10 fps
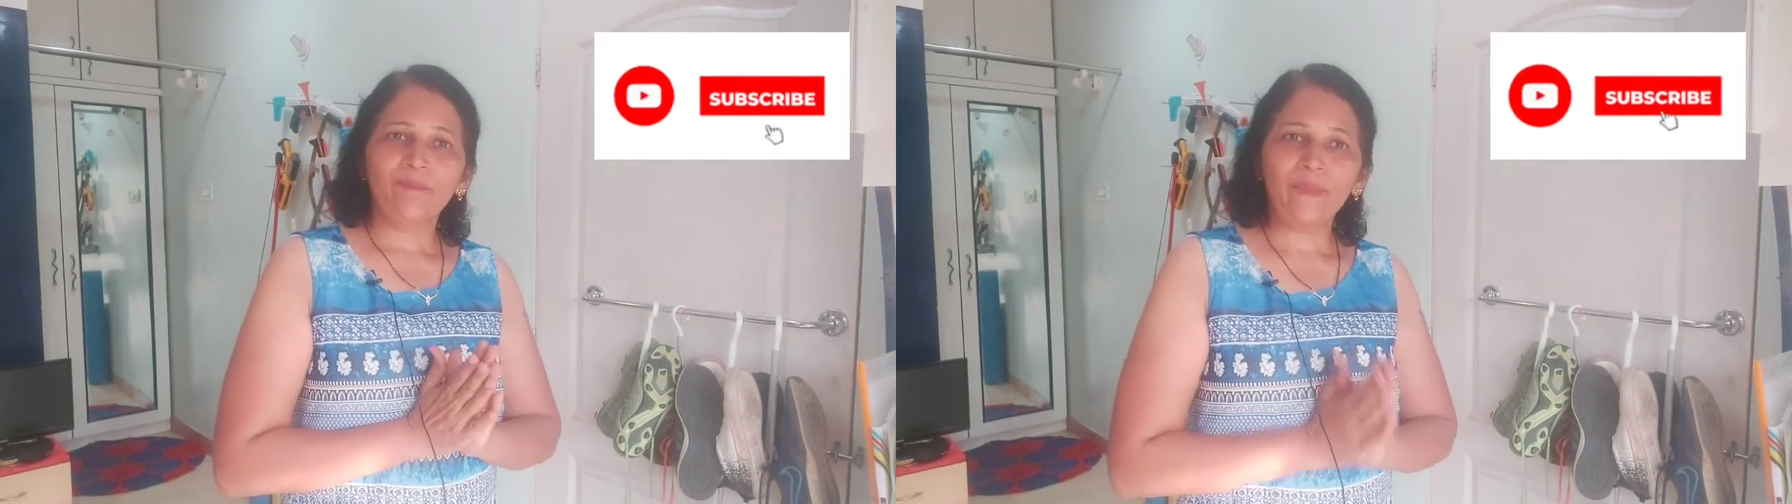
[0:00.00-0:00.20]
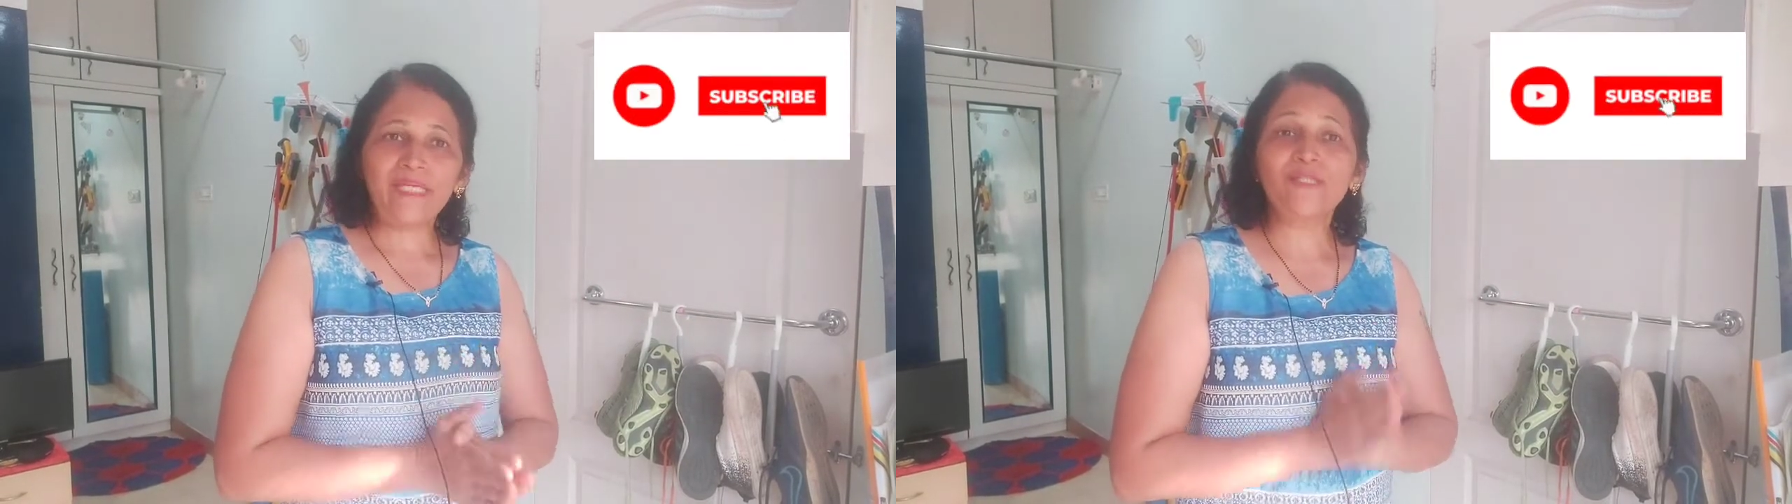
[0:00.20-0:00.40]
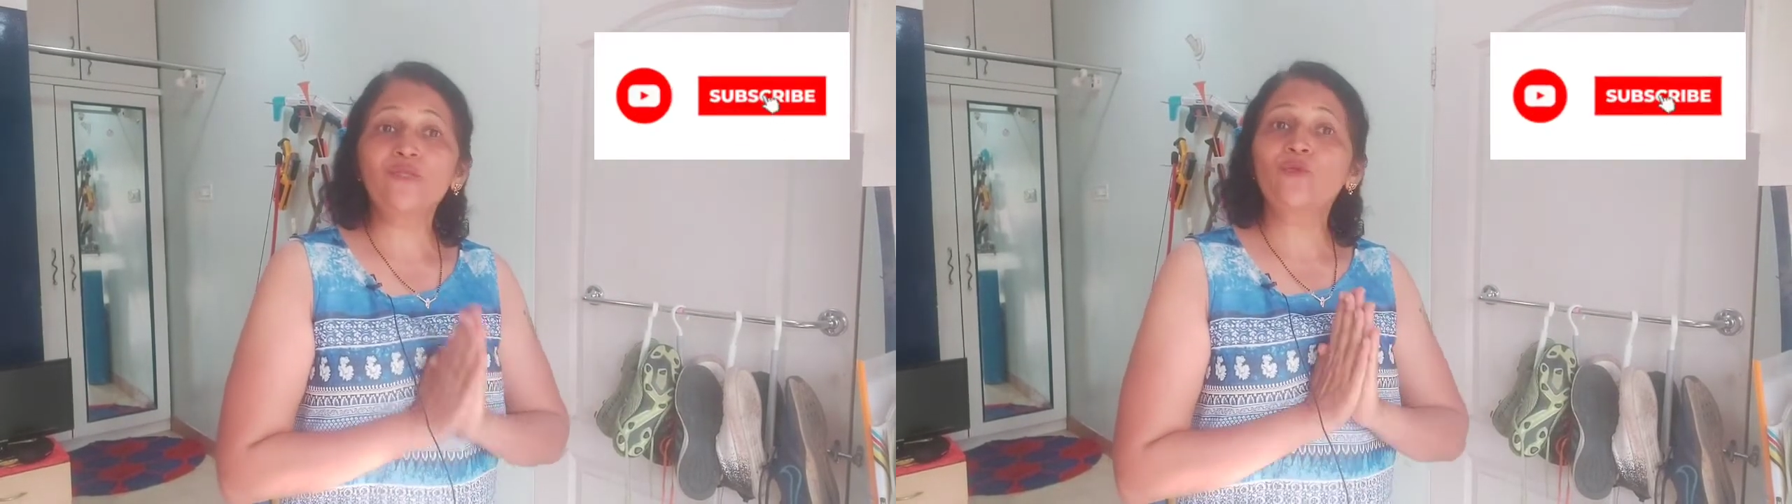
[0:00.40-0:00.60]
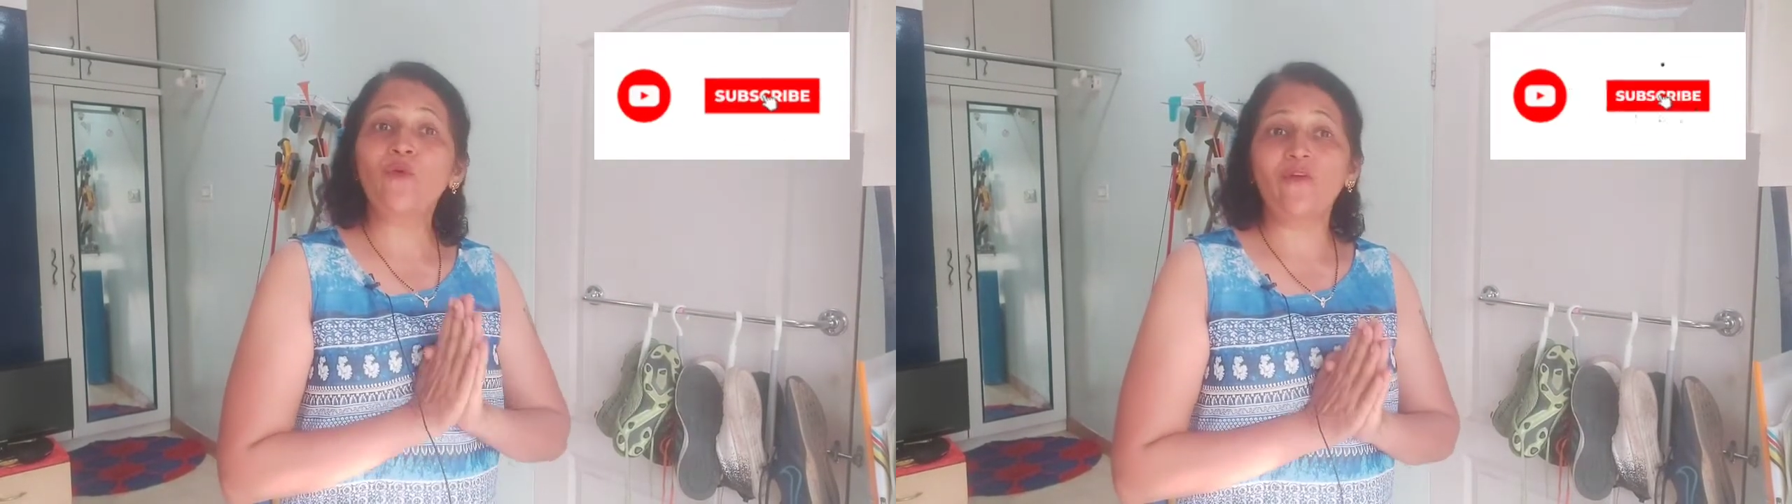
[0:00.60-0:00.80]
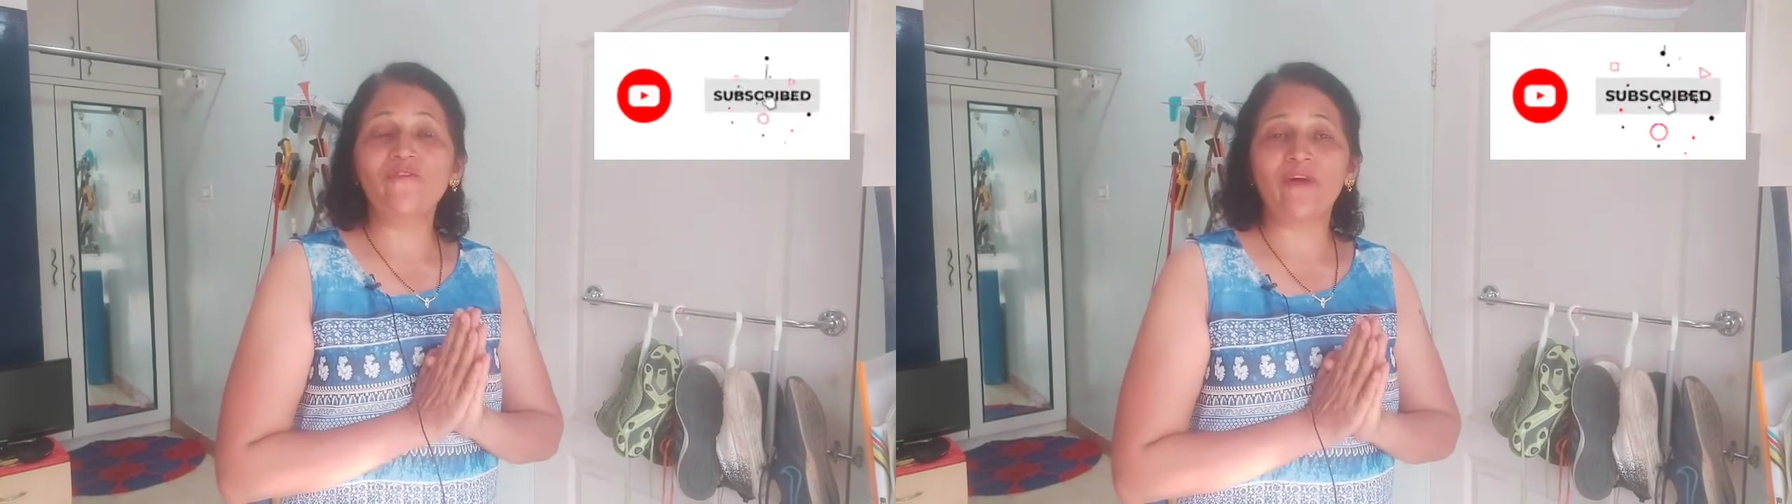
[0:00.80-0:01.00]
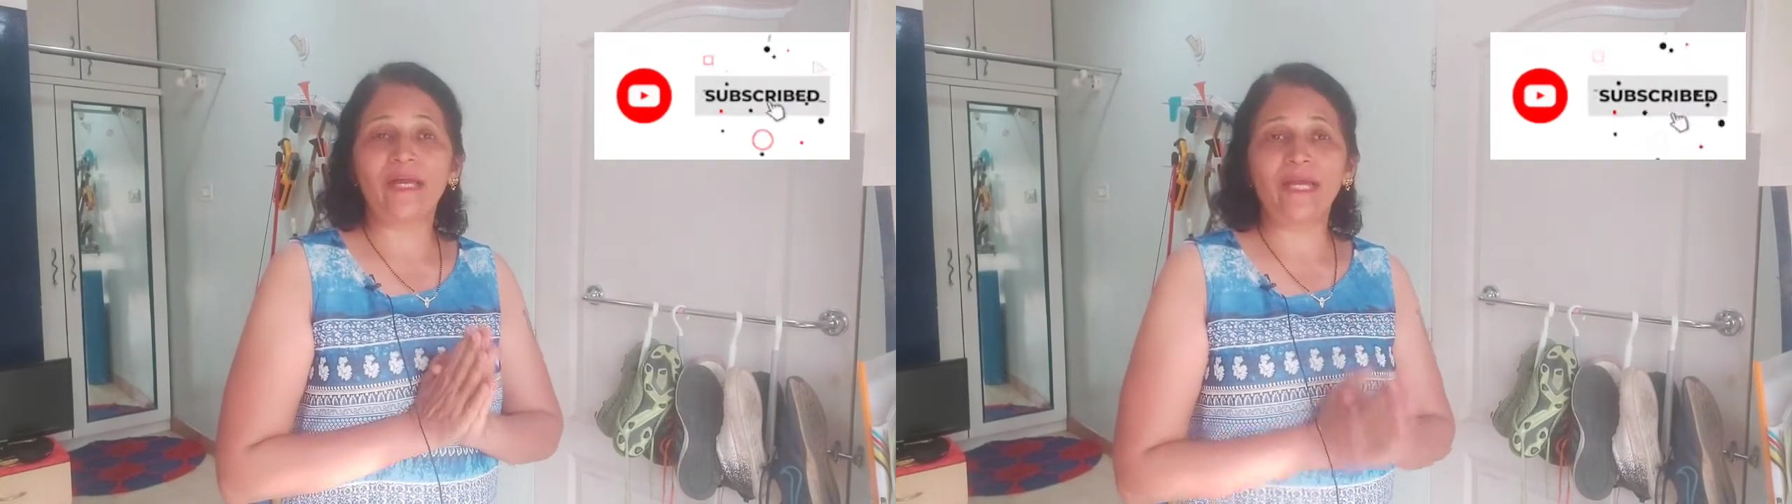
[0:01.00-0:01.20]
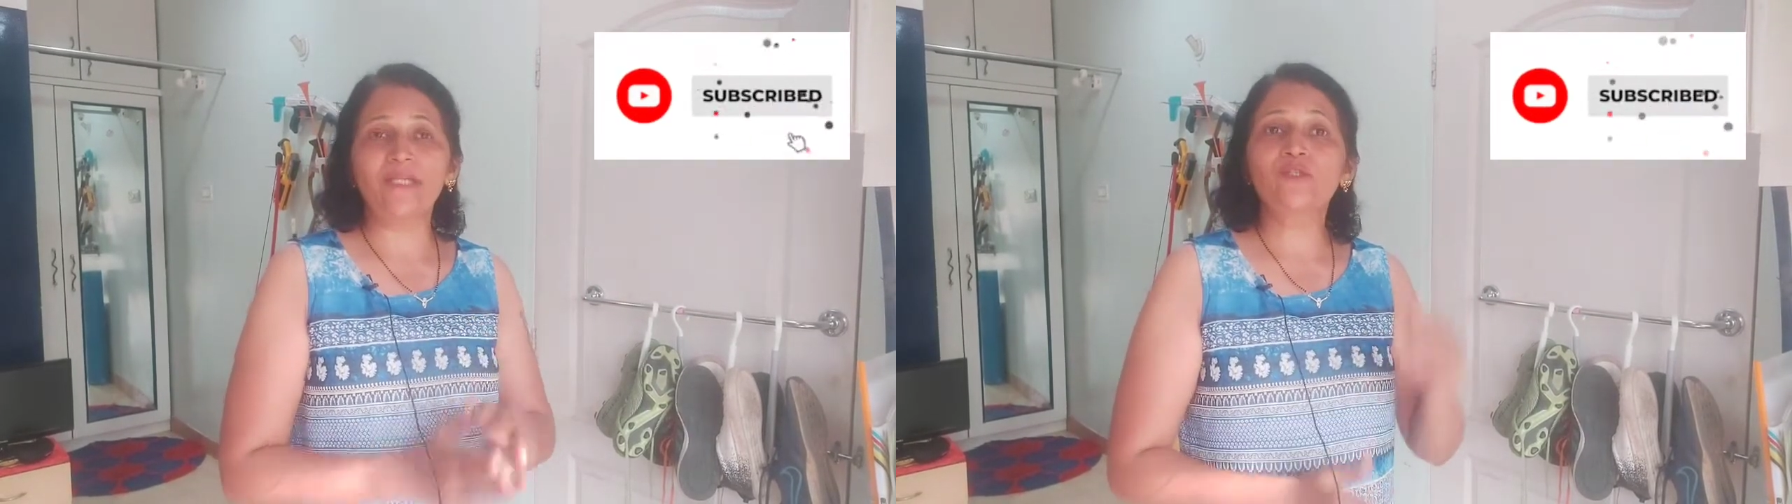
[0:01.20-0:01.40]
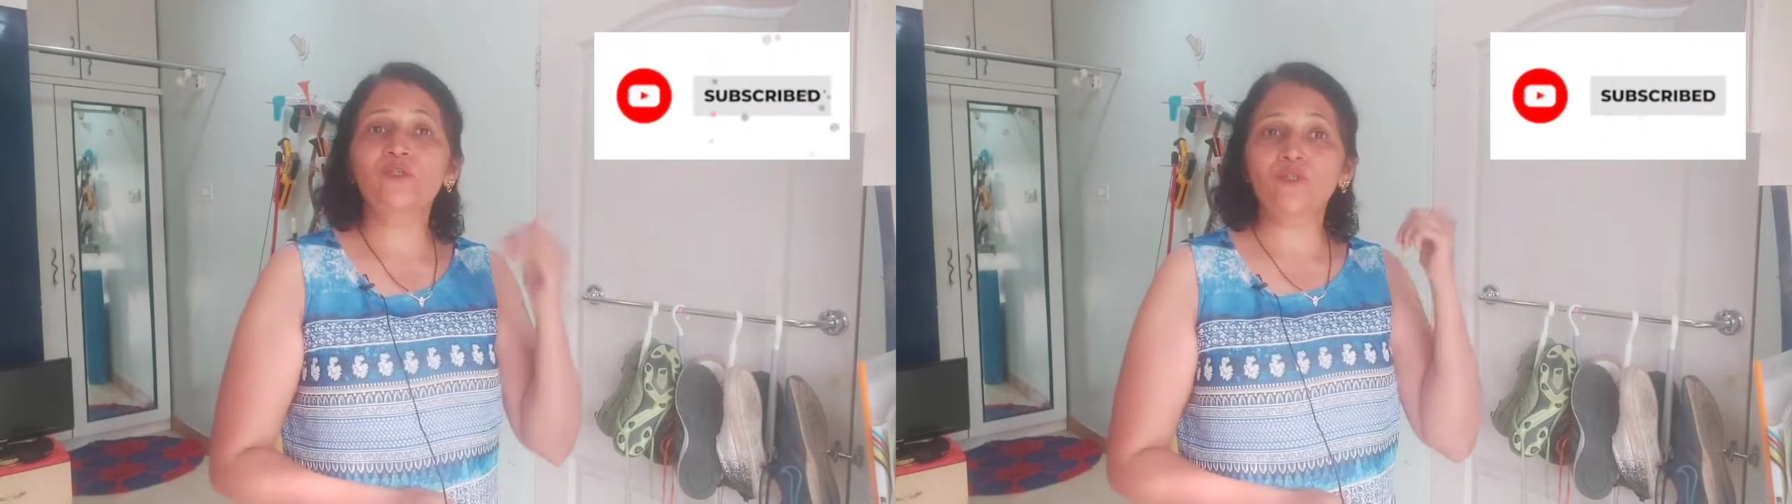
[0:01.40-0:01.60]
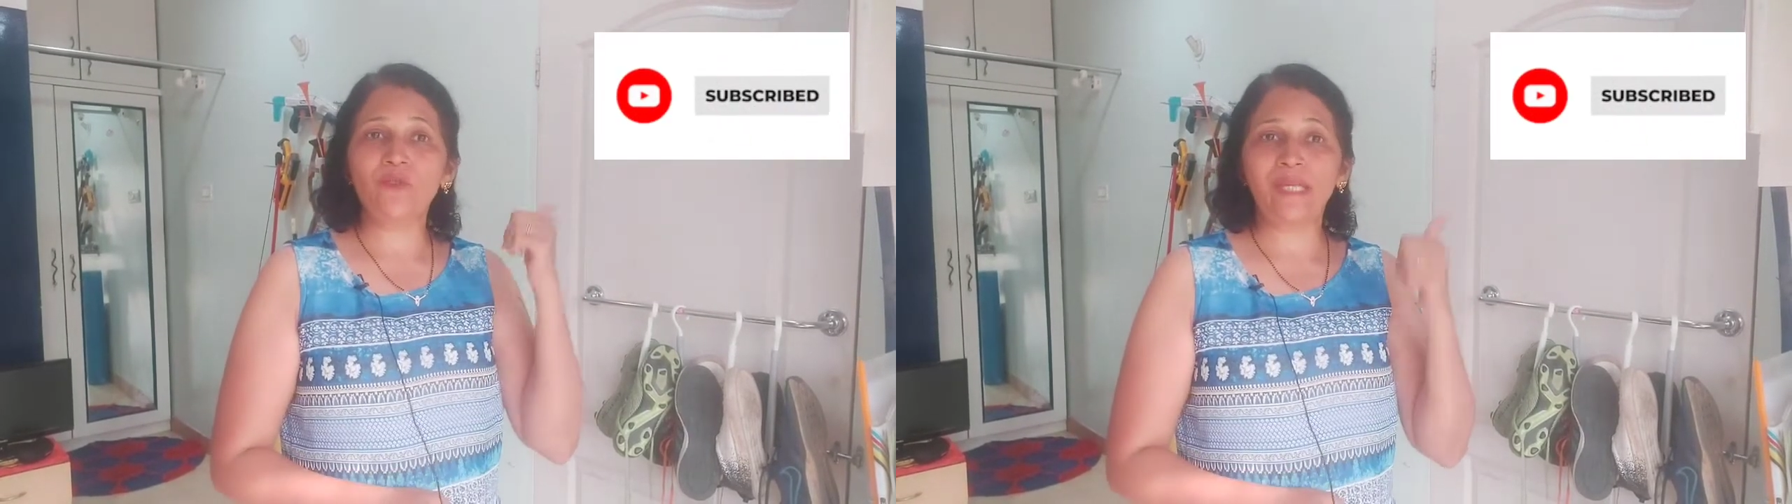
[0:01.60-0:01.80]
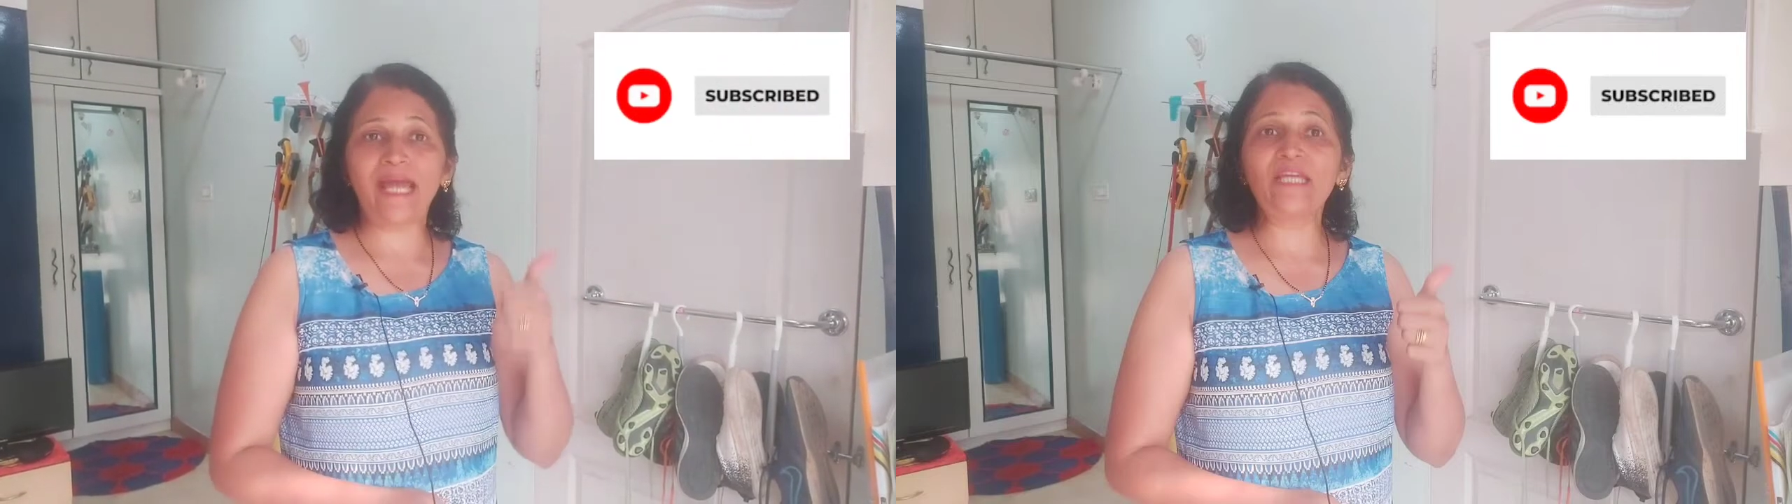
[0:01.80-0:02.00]
Please do not forget
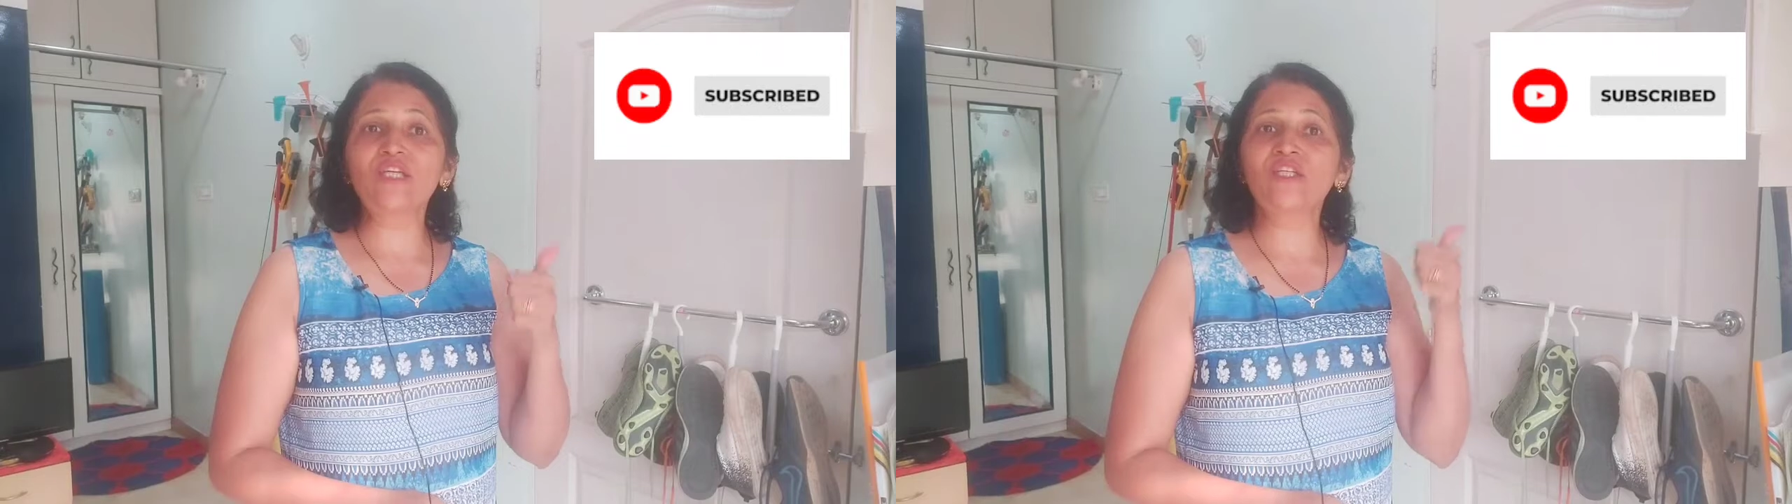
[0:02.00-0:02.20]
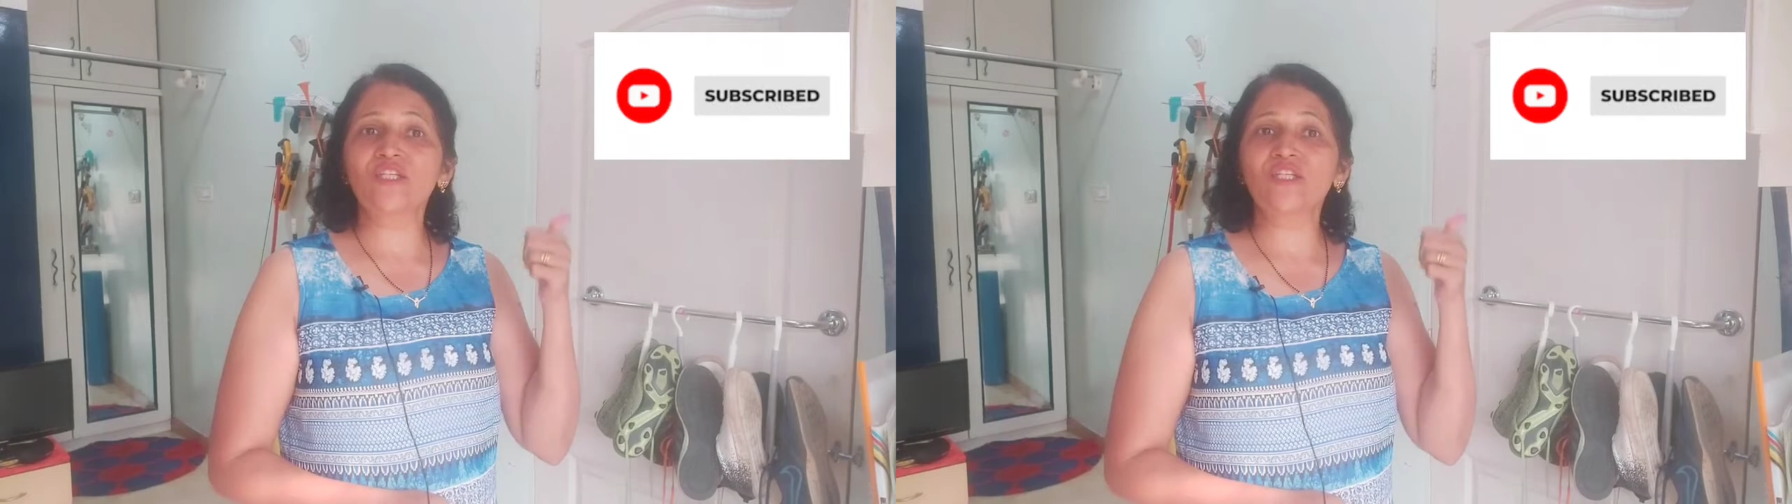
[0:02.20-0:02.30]
to like,